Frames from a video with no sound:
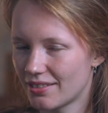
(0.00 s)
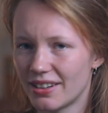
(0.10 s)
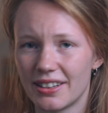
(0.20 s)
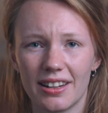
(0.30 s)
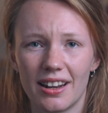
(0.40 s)

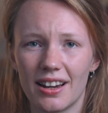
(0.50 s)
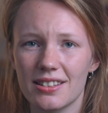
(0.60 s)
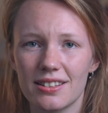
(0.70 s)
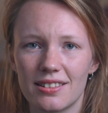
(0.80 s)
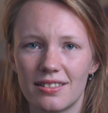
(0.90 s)
Well, the
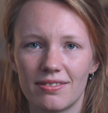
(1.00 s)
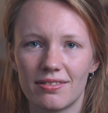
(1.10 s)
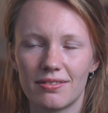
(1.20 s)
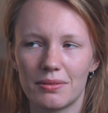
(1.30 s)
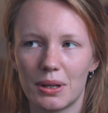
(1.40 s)
last
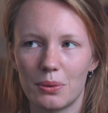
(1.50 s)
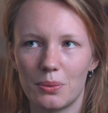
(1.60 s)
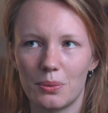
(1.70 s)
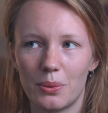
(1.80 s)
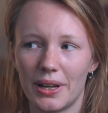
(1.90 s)

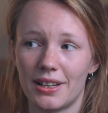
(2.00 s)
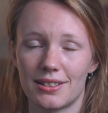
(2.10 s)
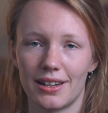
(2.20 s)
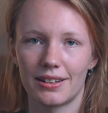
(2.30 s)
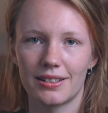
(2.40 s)

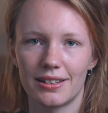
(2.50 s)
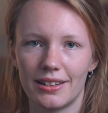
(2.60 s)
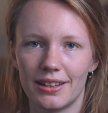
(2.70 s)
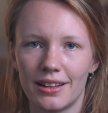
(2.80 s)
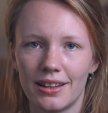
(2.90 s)
weeks,
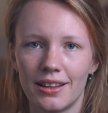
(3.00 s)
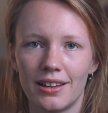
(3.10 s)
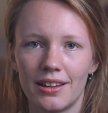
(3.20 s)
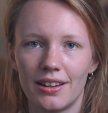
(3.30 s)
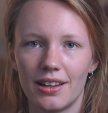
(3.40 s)
actually,
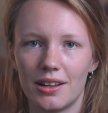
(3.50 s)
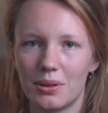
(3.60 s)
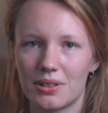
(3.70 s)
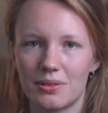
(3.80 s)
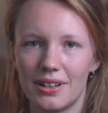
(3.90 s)
it
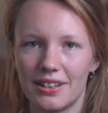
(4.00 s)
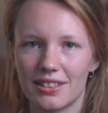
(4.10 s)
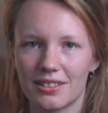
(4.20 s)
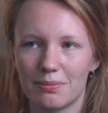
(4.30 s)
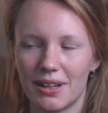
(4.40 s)
was really
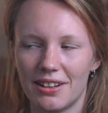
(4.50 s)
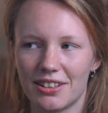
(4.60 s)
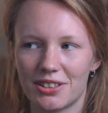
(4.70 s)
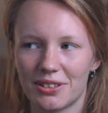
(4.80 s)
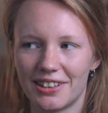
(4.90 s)
just
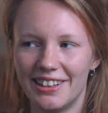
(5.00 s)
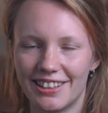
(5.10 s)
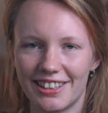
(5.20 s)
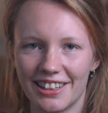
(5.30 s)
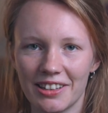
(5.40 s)
mainly sock
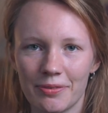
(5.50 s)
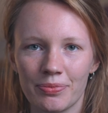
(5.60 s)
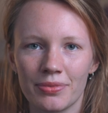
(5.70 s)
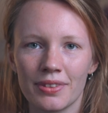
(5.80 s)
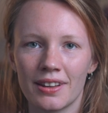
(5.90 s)
knitting.
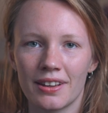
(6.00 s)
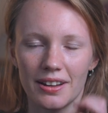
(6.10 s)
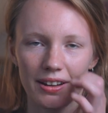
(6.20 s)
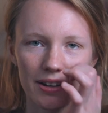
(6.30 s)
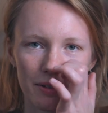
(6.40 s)

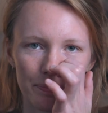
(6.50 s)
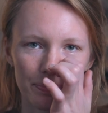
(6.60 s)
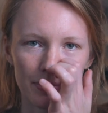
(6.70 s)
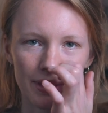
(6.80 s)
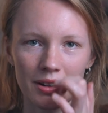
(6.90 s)

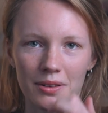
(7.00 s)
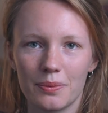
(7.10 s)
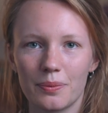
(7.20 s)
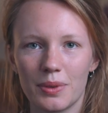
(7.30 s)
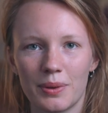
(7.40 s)
Well,
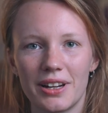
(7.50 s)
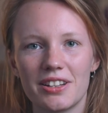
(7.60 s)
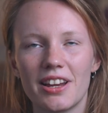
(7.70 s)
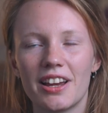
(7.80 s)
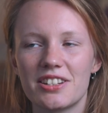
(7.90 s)

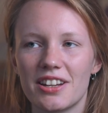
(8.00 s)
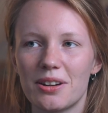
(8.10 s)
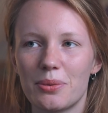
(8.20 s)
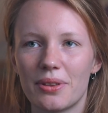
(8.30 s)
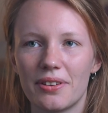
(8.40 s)
I
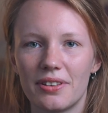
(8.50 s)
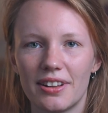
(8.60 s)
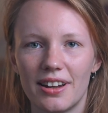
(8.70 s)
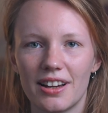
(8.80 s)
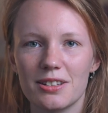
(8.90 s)
shared with you in
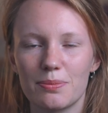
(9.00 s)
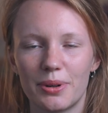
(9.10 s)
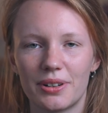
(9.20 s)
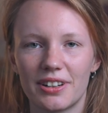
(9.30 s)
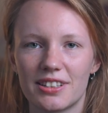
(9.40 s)
the last
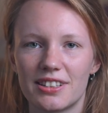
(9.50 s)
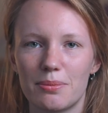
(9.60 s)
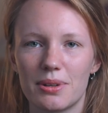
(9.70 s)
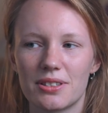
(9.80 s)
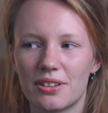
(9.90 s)
podcast
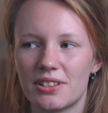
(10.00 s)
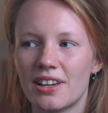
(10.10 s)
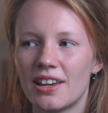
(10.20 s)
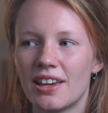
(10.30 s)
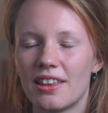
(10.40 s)
episode
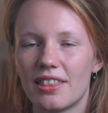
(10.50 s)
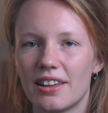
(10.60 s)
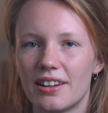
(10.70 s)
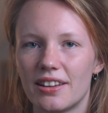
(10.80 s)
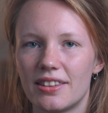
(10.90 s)

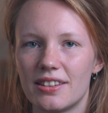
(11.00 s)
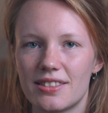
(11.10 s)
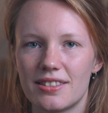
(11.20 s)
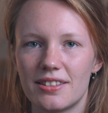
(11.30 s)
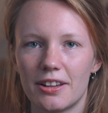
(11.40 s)
that I did